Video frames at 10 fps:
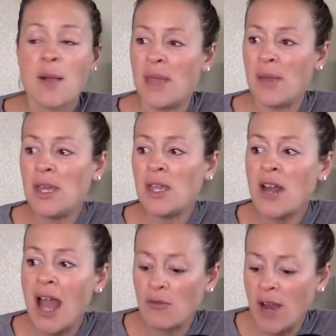Maybe you're
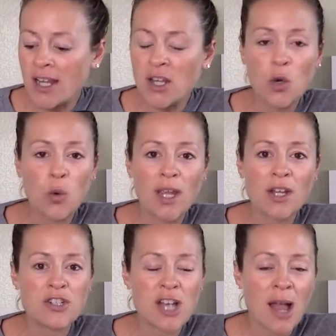not ready to quit
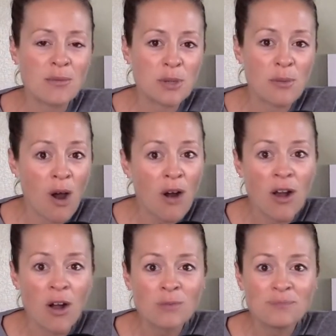your job
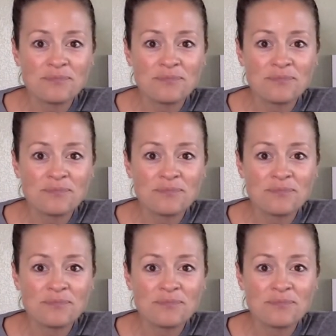tomorrow,